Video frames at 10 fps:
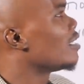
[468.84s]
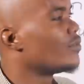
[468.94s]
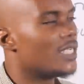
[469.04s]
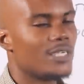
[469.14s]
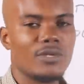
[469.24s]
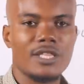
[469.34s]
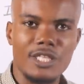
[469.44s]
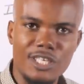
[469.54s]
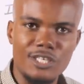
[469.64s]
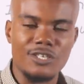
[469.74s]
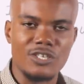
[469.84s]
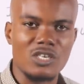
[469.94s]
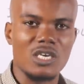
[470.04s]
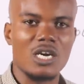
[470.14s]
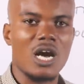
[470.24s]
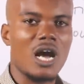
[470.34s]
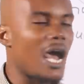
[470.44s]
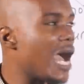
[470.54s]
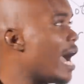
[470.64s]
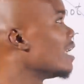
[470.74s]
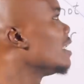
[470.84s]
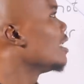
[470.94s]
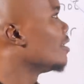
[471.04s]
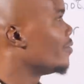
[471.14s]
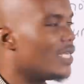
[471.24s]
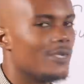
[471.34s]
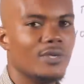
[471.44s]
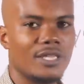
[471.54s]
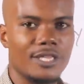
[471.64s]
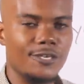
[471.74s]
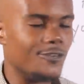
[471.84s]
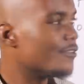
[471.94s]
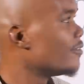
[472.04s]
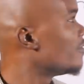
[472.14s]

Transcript: agree with you. I agree with you.